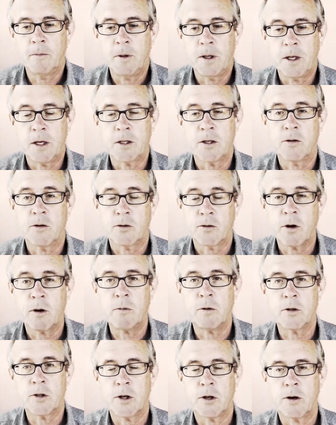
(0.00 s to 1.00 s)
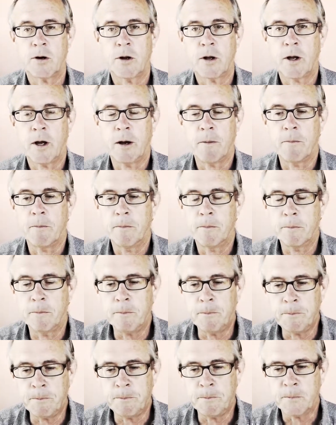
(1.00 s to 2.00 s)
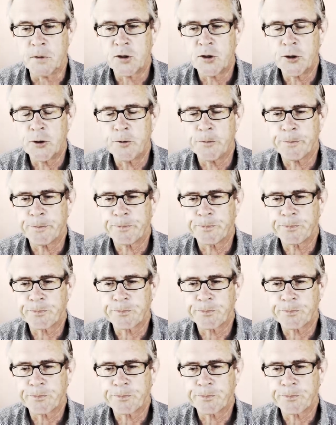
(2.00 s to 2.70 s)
because of the troubles that are to come. So,